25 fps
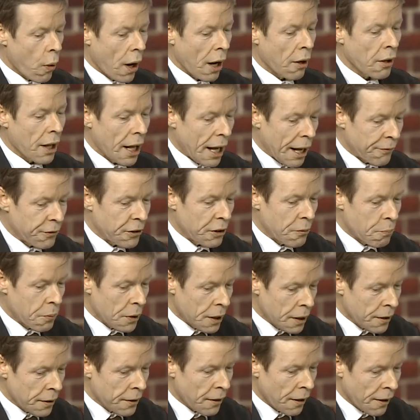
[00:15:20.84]
Well, if you
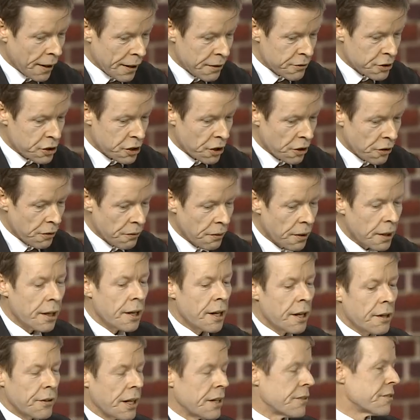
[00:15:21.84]
burn hydrogen,
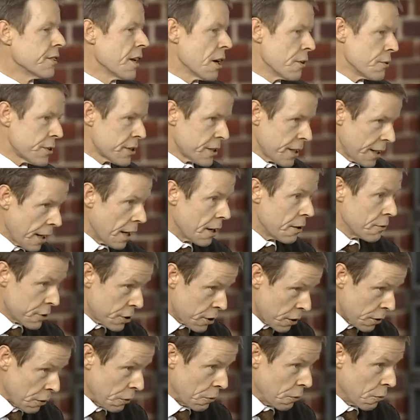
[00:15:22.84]
there's no
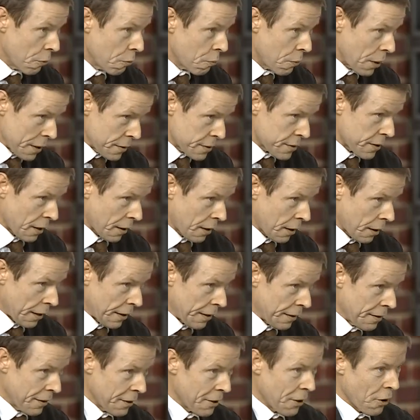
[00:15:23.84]
CO2,
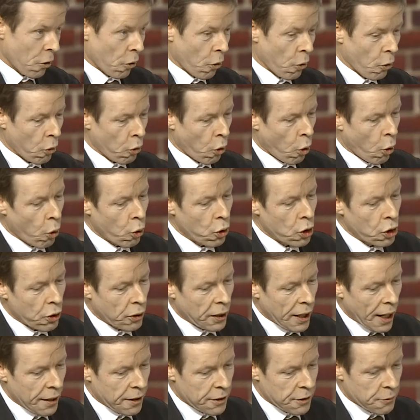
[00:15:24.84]
basically. All, all you
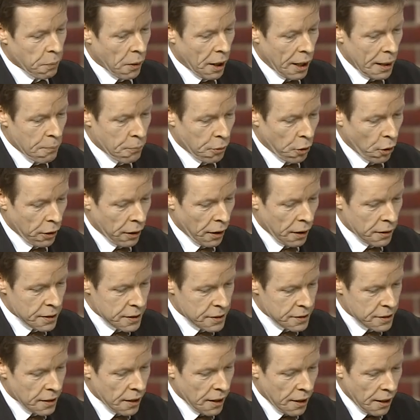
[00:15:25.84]
get as
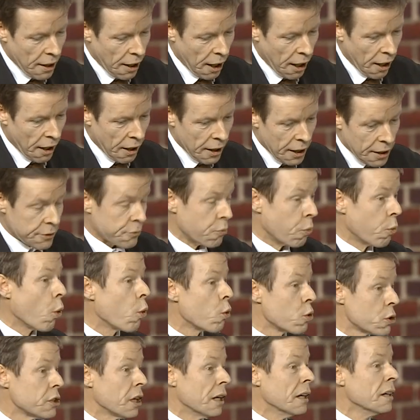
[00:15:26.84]
byproducts uh, is
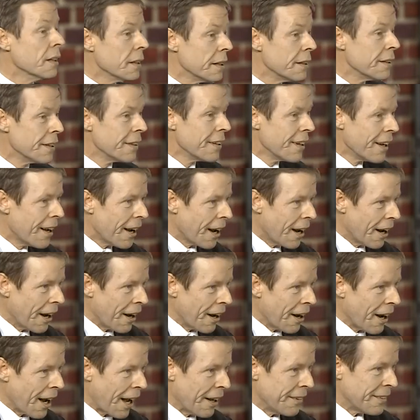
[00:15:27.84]
water
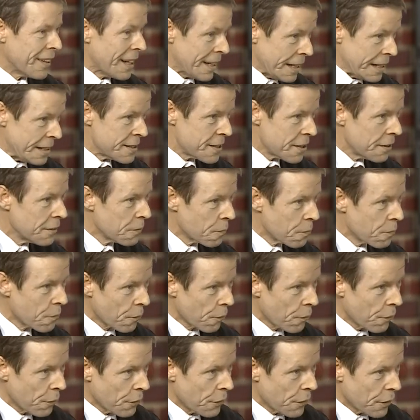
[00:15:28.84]
uh, and heat. So that's a
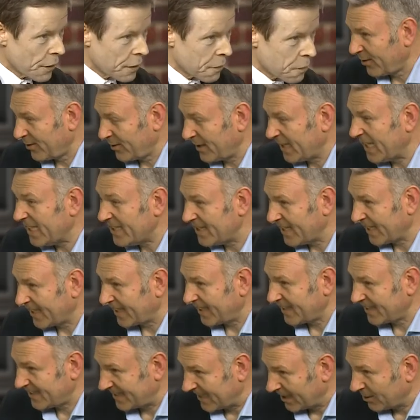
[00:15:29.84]
gas boiler
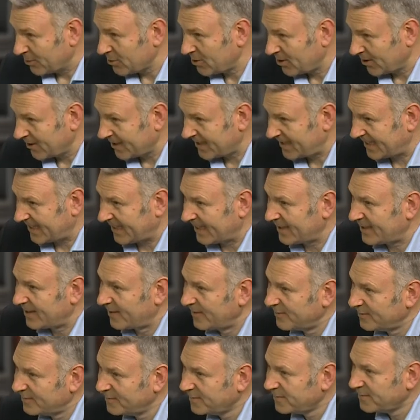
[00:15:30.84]
heating solution, isn't it?
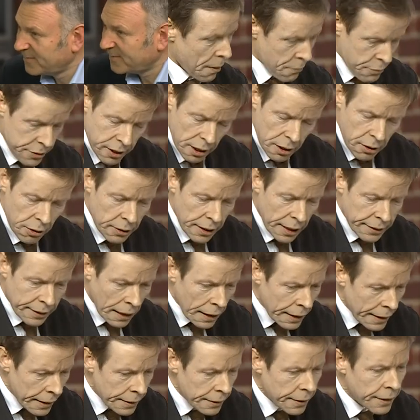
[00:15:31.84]
It is absolutely
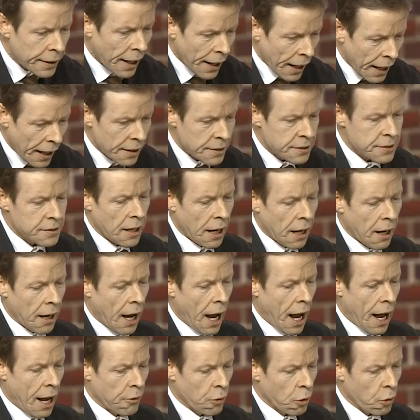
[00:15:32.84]
clean gas
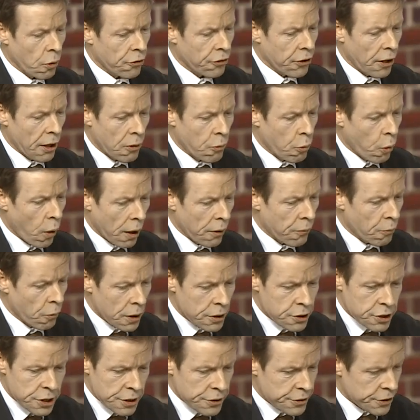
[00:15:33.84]
uh, and also one
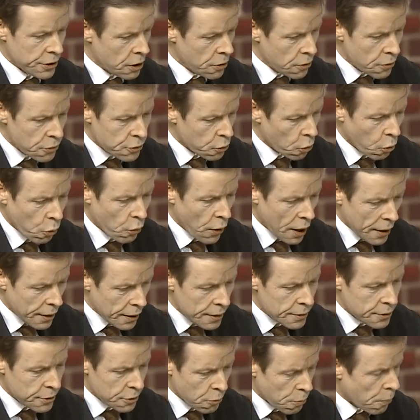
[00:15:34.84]
which is used
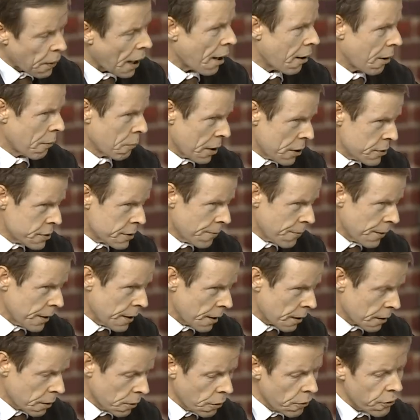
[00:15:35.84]
already to power motor
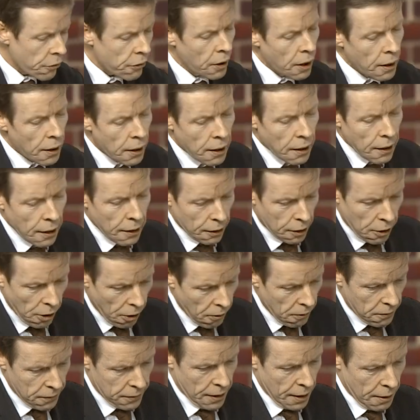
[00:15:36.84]
vehicles.
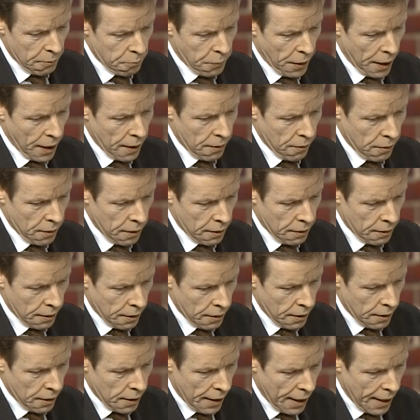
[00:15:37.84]
Can't yet power
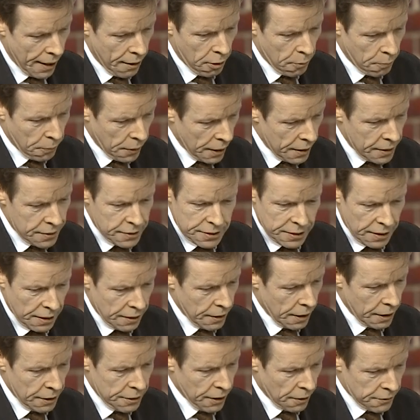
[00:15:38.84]
aeroplanes, uh,
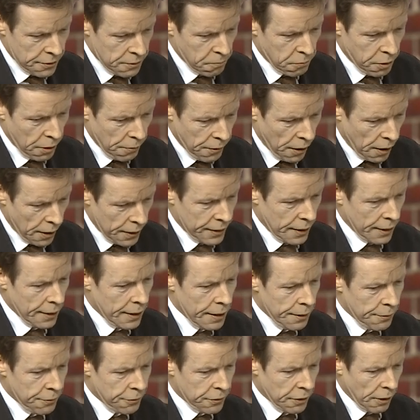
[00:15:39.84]
it doesn't provide the
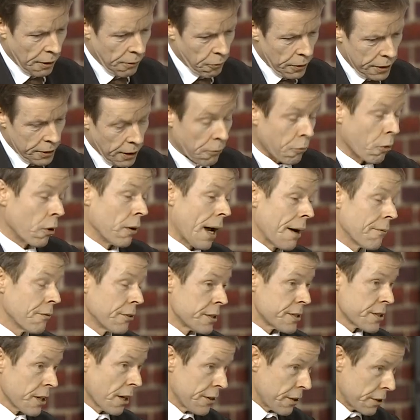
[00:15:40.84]
lift. Um, we don't, we haven't
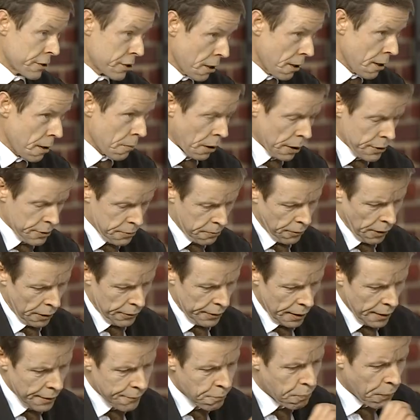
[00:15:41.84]
designed the turbines to provide
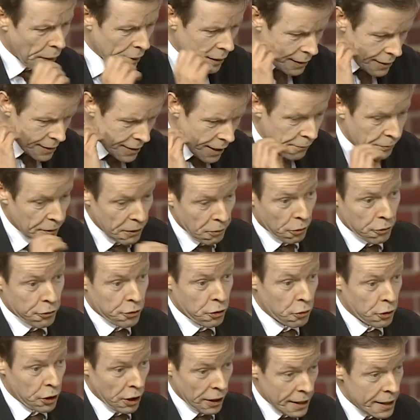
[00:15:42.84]
the lift, but it definitely will
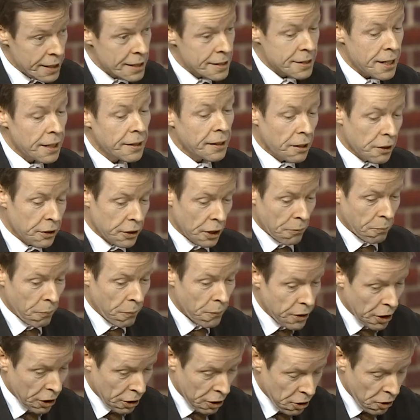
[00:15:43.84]
do your heating, your,
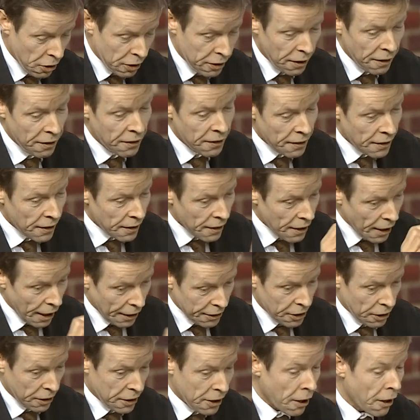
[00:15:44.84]
your cooker,
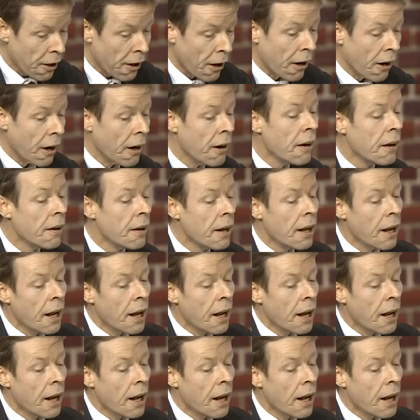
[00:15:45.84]
and your car,